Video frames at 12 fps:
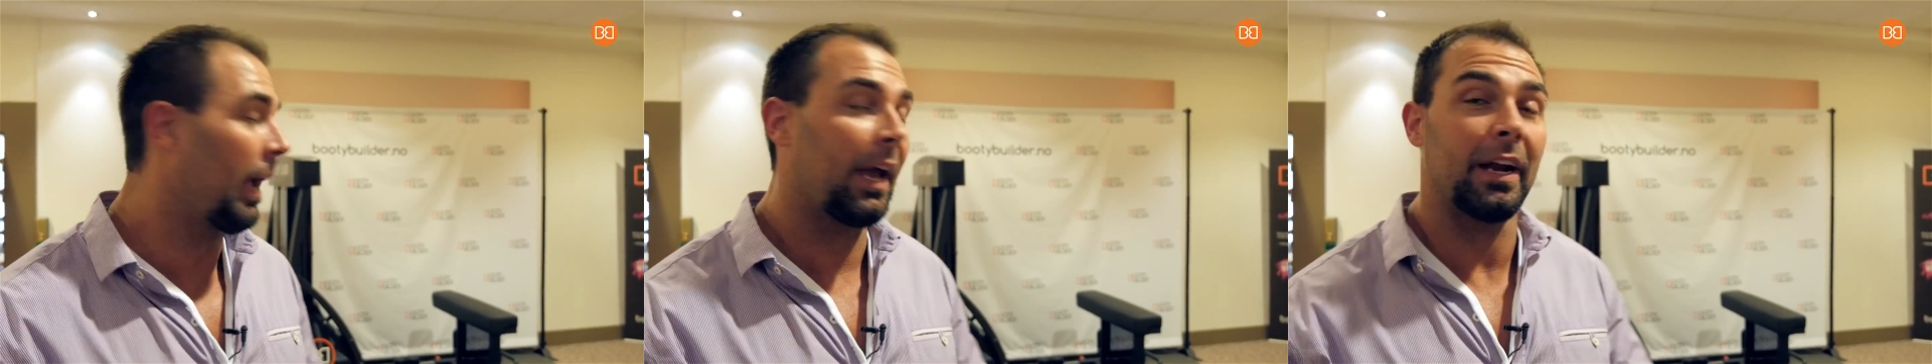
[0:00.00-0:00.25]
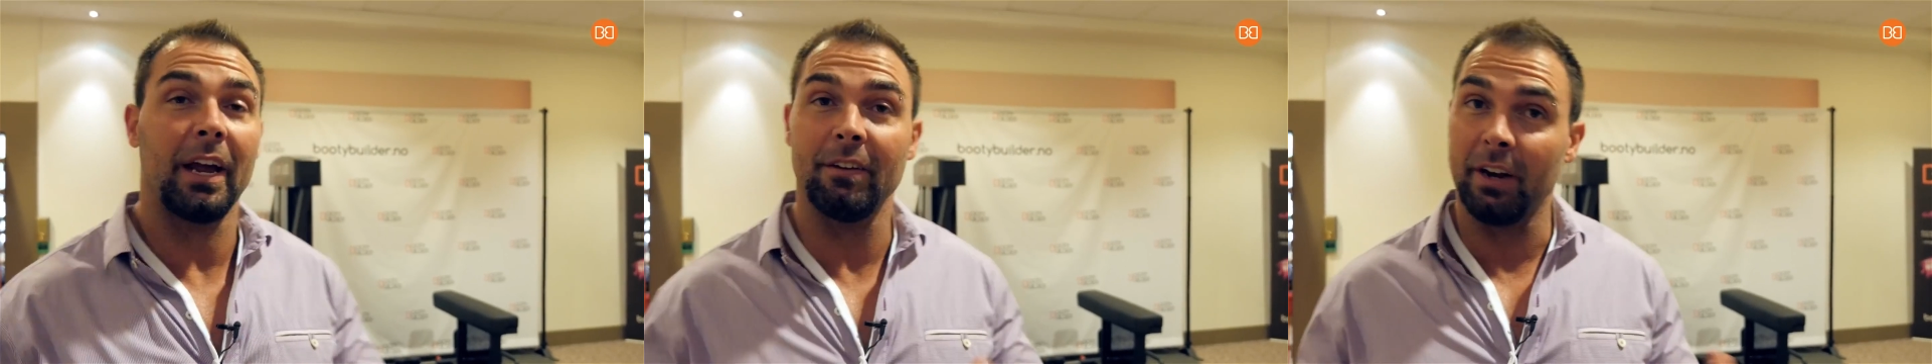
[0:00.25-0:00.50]

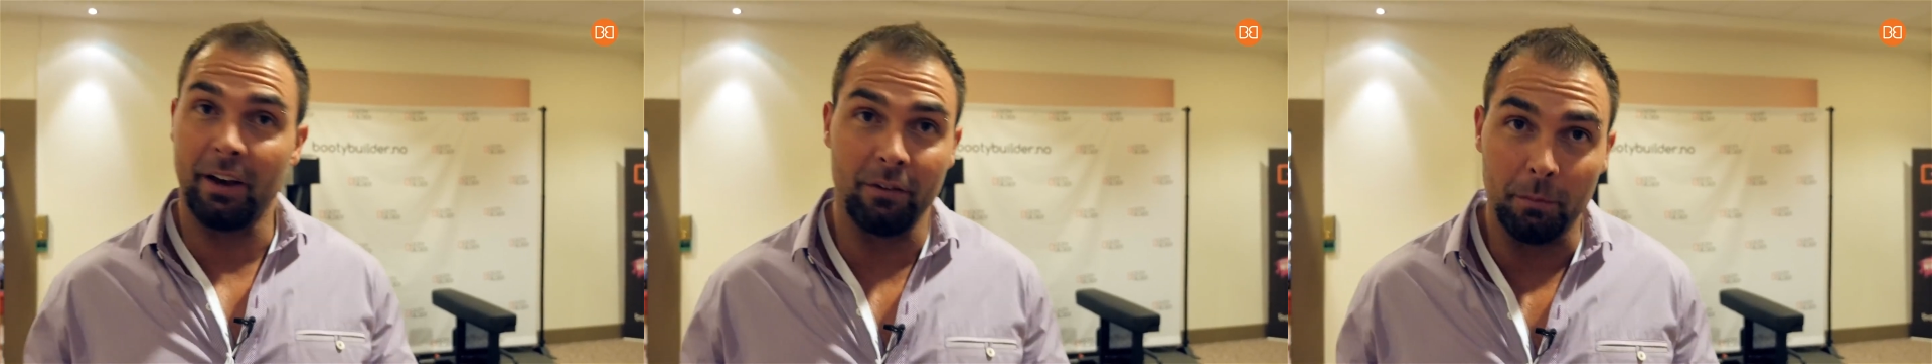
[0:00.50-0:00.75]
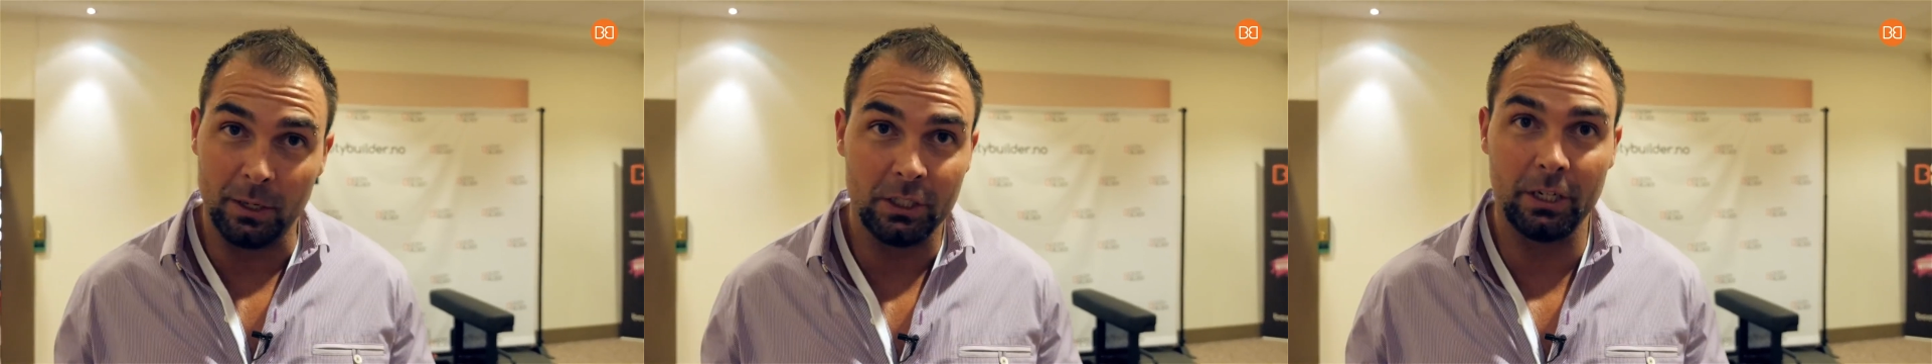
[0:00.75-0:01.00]
And I even have
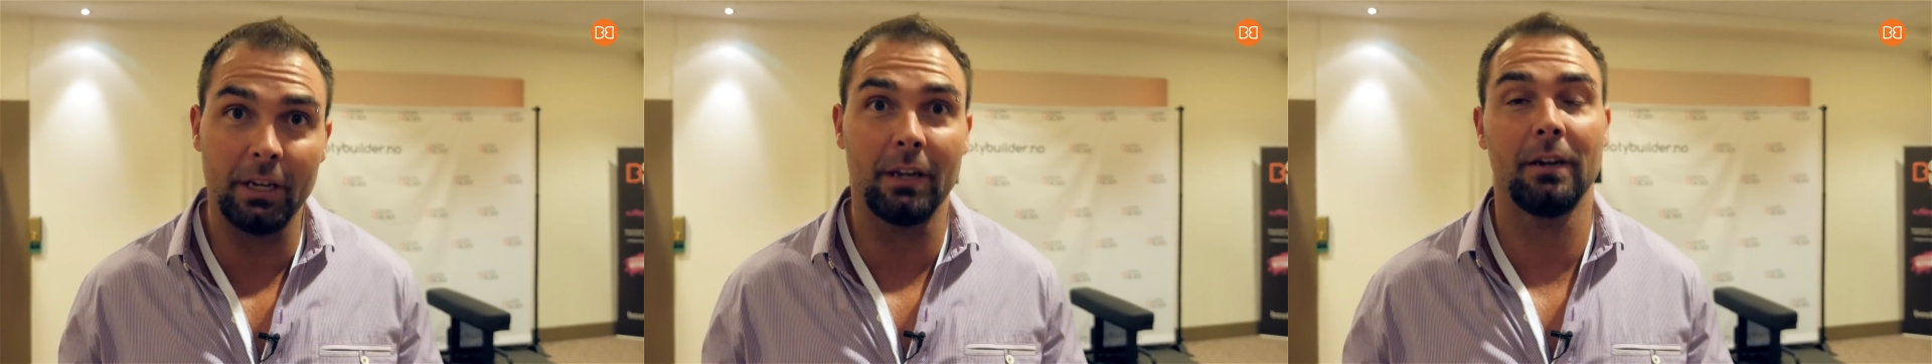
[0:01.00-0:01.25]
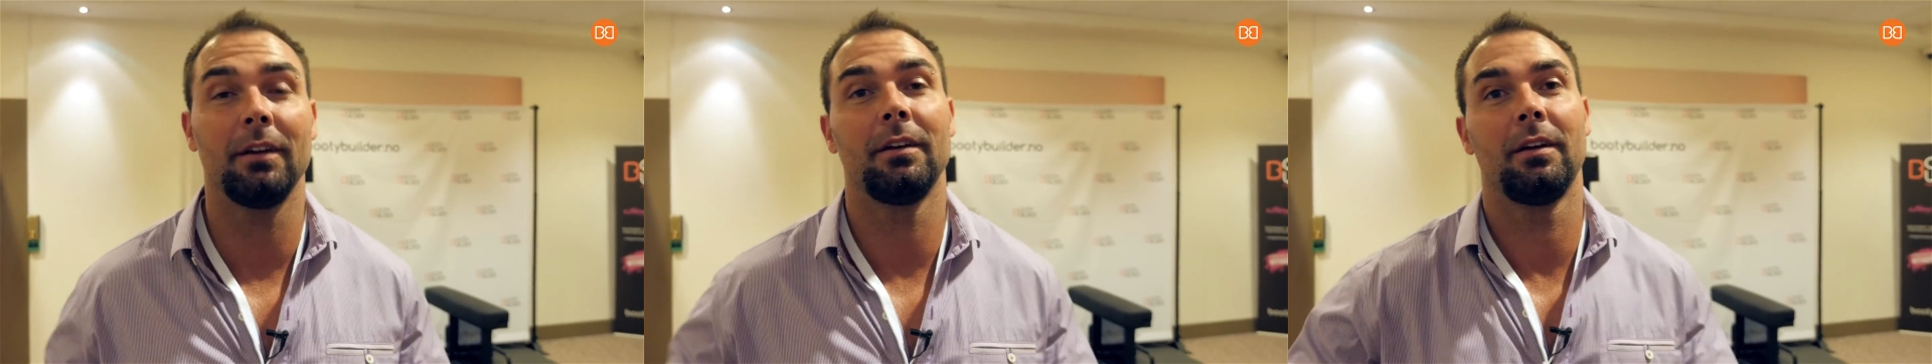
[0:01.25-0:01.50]
a
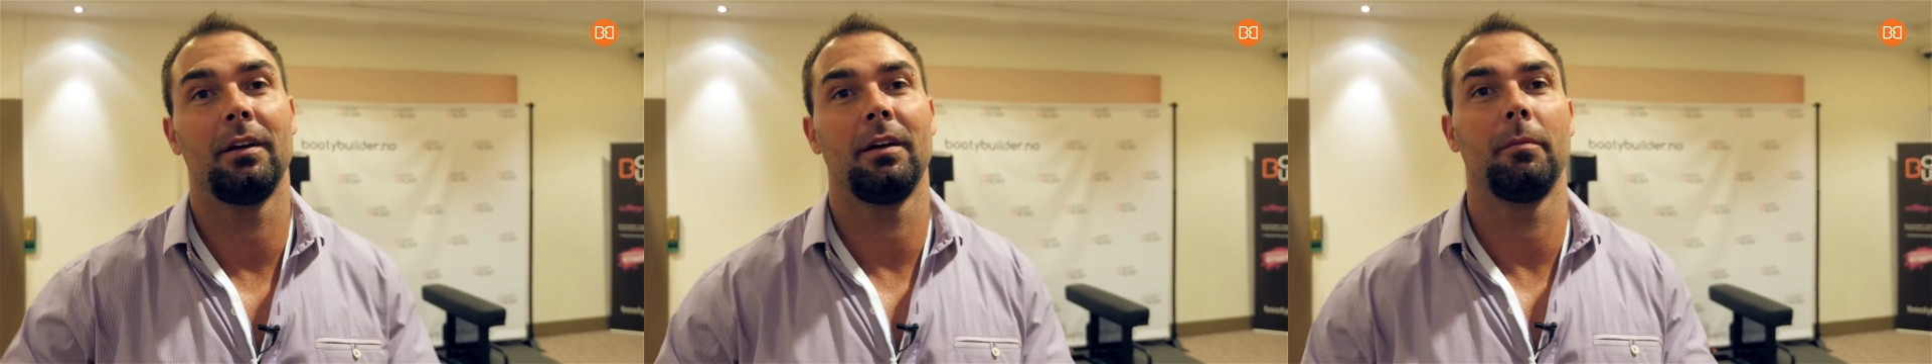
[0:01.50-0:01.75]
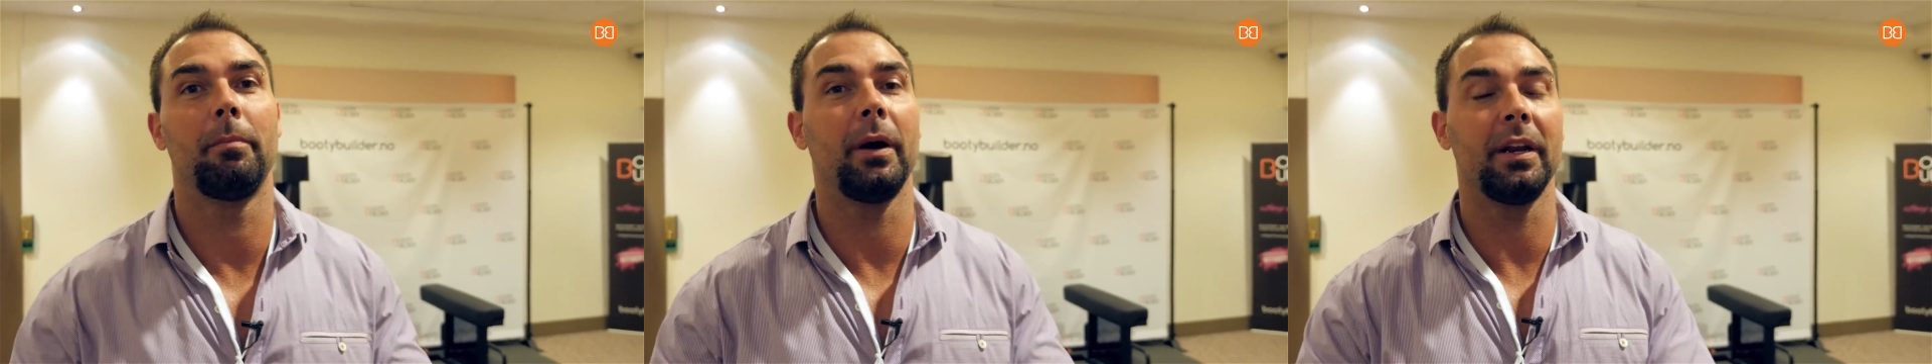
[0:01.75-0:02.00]
machine,
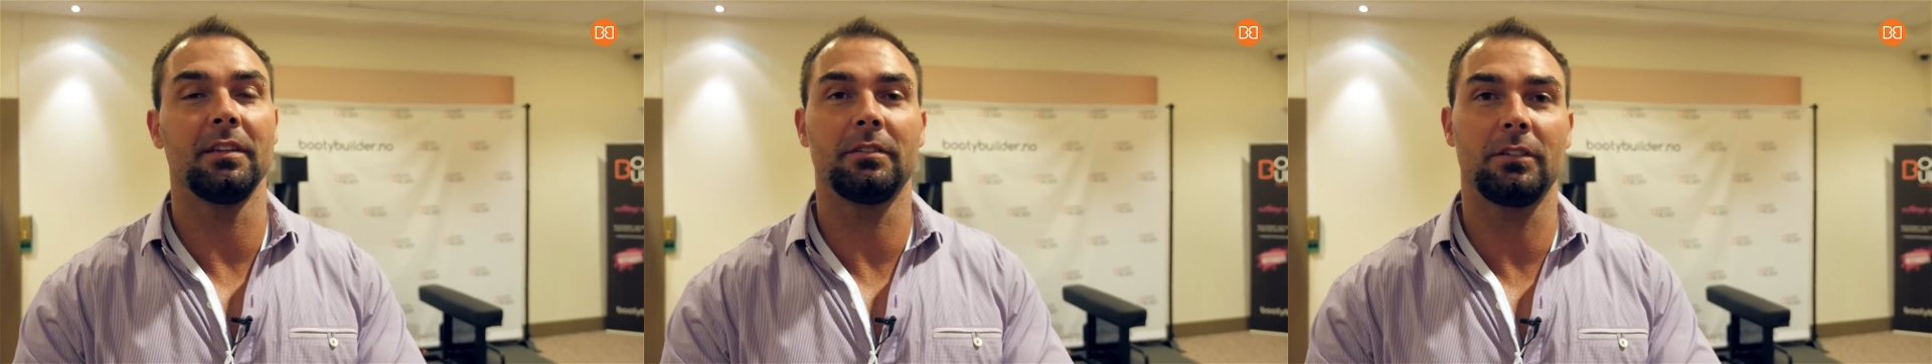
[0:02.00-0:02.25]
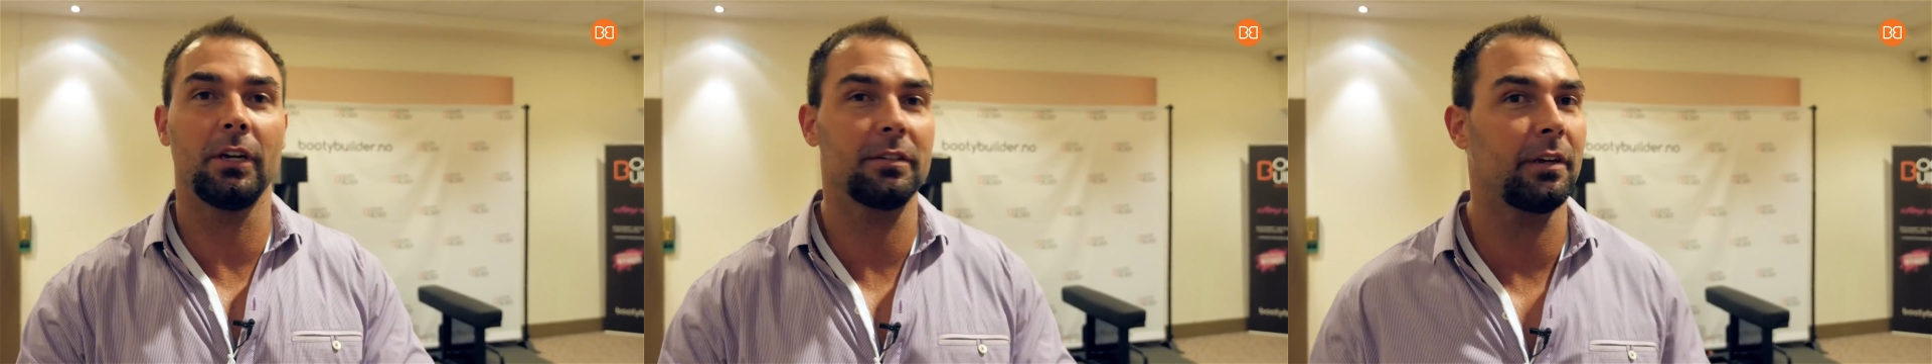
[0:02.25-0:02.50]
but
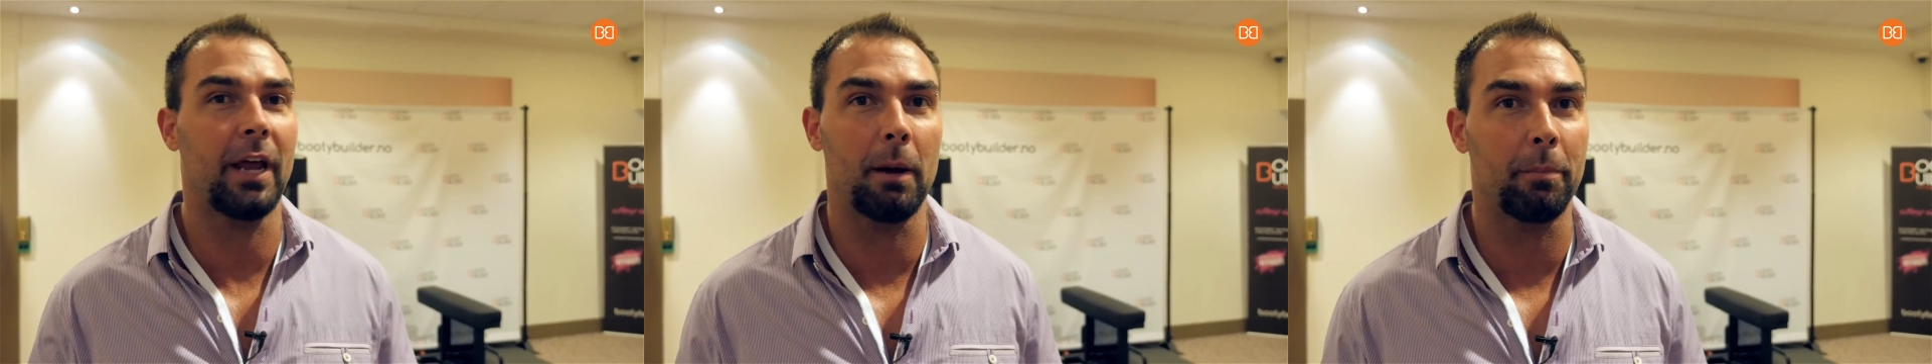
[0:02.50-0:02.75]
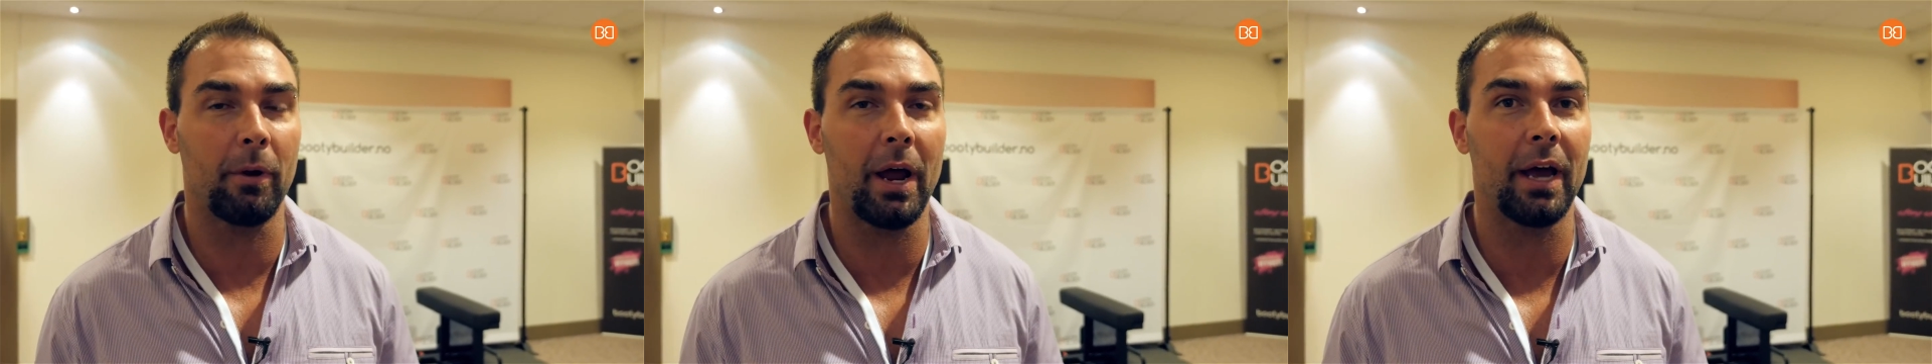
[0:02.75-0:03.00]
it's just an
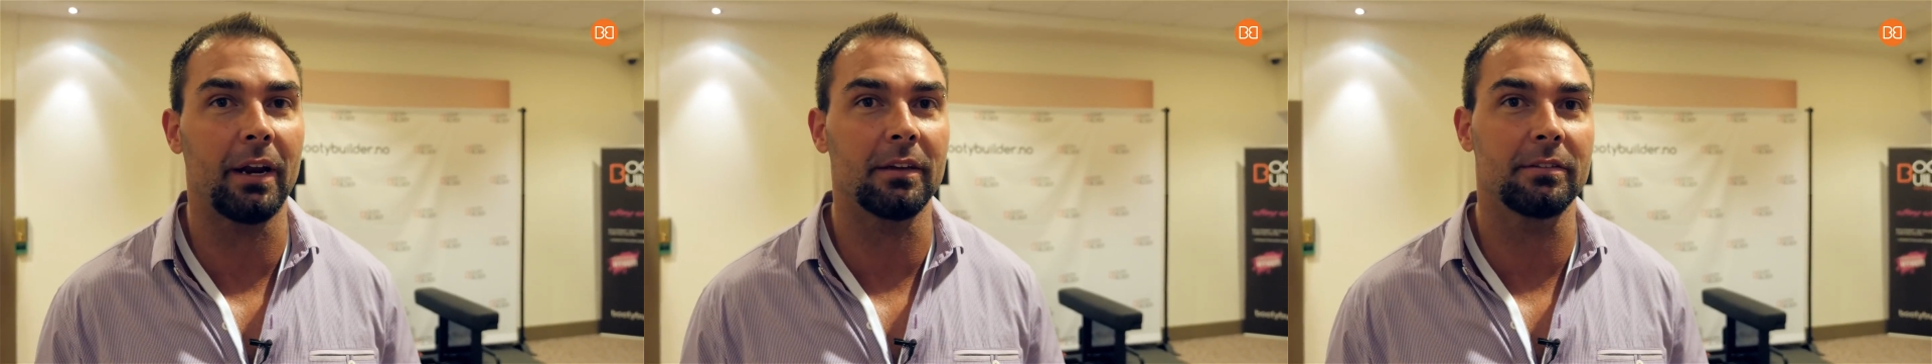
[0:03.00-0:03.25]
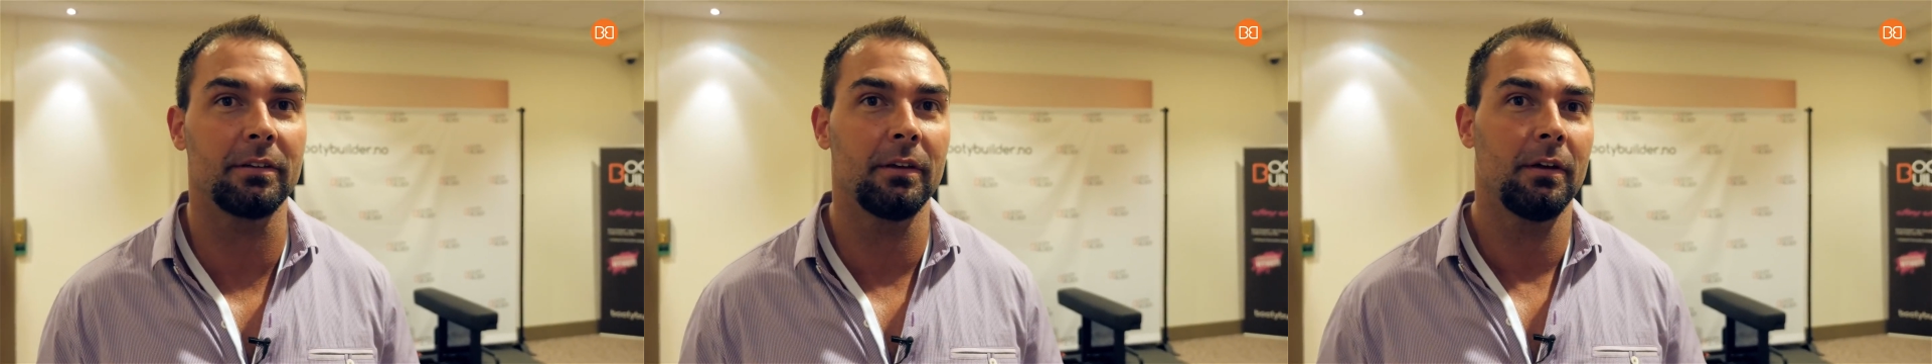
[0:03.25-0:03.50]

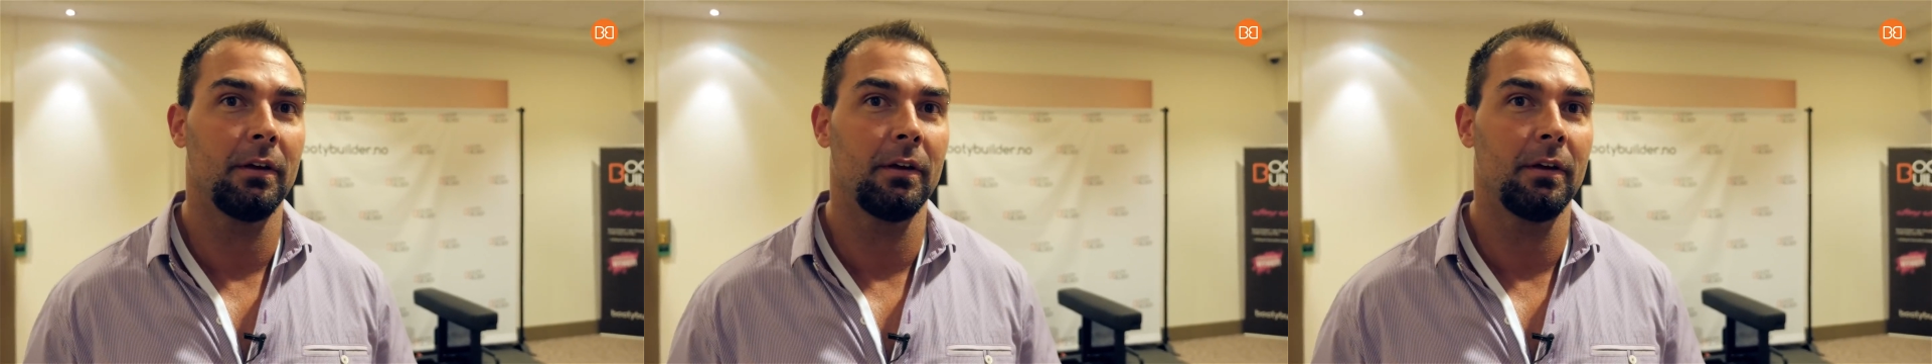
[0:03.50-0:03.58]
apparatus.